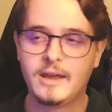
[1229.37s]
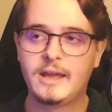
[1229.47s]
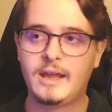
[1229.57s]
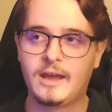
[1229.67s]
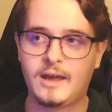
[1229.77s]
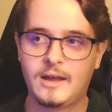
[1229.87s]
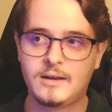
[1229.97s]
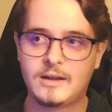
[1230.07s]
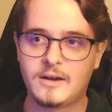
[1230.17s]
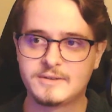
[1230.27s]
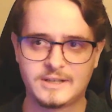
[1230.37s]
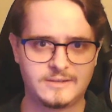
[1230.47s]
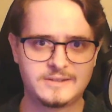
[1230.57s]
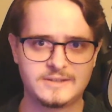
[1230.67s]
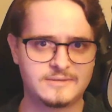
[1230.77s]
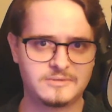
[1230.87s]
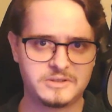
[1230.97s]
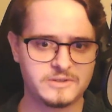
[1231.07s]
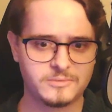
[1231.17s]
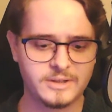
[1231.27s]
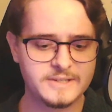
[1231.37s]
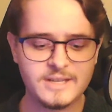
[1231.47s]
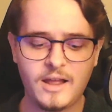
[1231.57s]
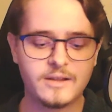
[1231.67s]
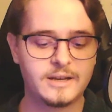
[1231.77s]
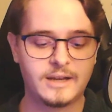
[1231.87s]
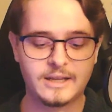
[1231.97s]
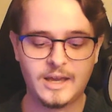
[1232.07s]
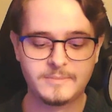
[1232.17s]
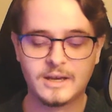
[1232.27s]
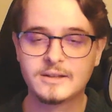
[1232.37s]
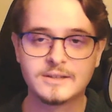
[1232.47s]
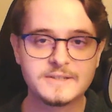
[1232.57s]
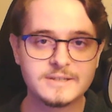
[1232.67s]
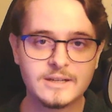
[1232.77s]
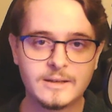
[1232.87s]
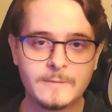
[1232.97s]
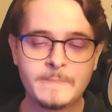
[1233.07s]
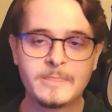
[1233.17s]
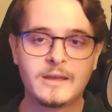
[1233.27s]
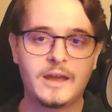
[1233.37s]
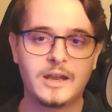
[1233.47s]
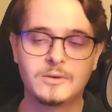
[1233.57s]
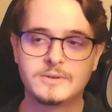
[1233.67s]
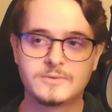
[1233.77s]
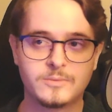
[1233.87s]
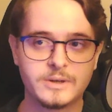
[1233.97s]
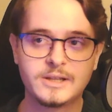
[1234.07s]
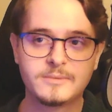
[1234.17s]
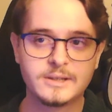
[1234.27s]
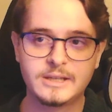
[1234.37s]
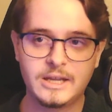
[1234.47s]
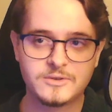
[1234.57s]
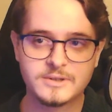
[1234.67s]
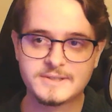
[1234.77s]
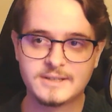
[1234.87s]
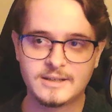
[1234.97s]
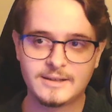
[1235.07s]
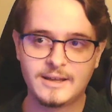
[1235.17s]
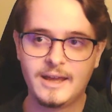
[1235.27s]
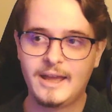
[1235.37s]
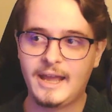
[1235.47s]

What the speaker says: and I was like, this is really solid, and I kept on listening, and it was really, really interesting.